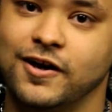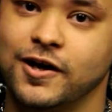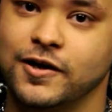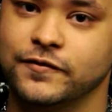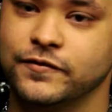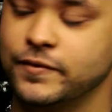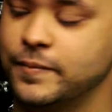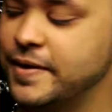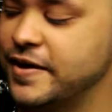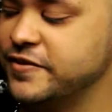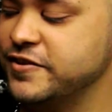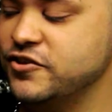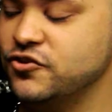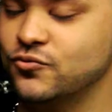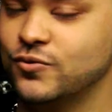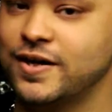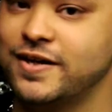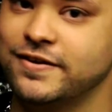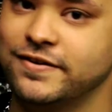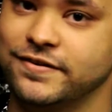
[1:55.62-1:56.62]
of about these
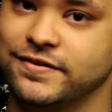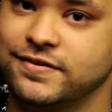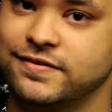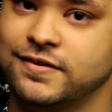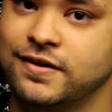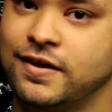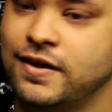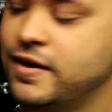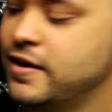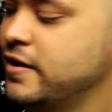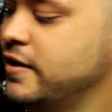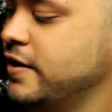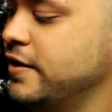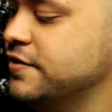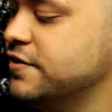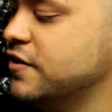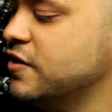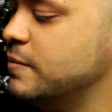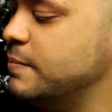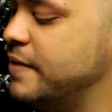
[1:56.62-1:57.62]
rails.
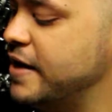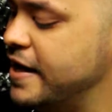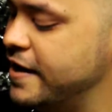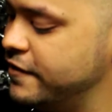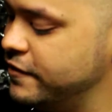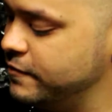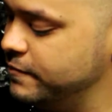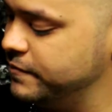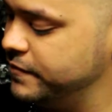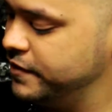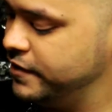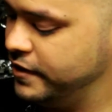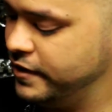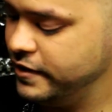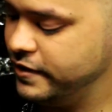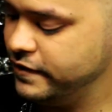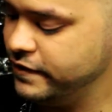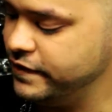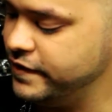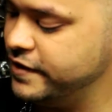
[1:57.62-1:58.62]
Is on the bottom,
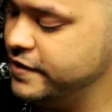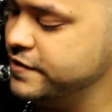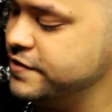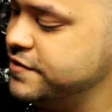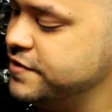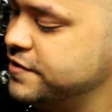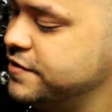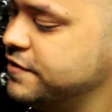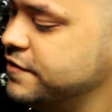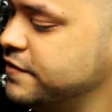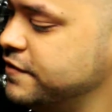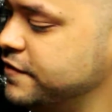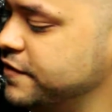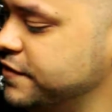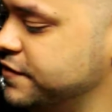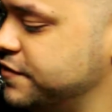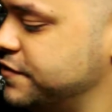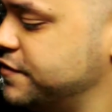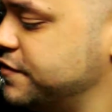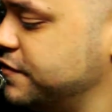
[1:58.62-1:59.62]
there's
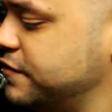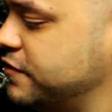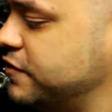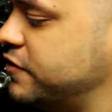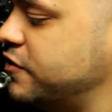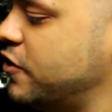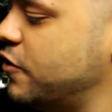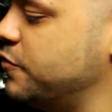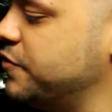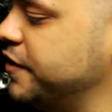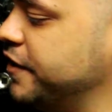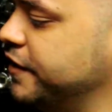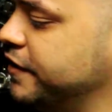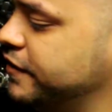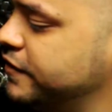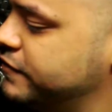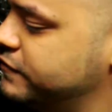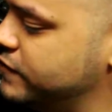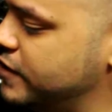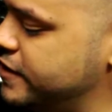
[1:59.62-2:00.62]
this coating
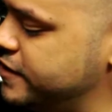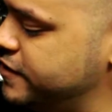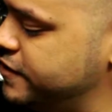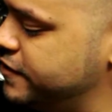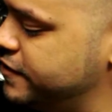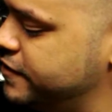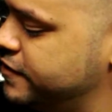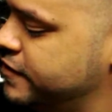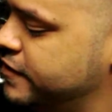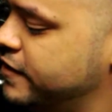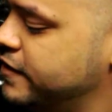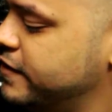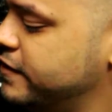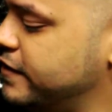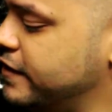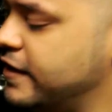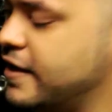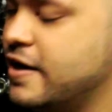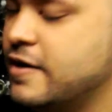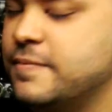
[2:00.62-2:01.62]
right here
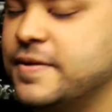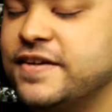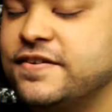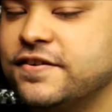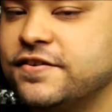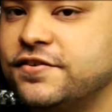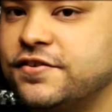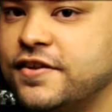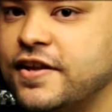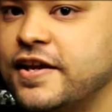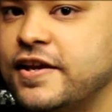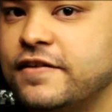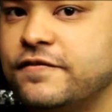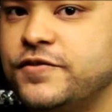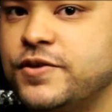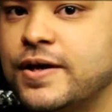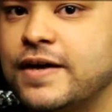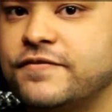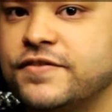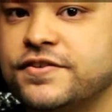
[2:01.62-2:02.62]
that kind of makes it so that
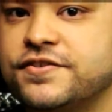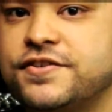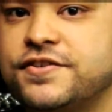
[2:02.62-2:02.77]
if you have to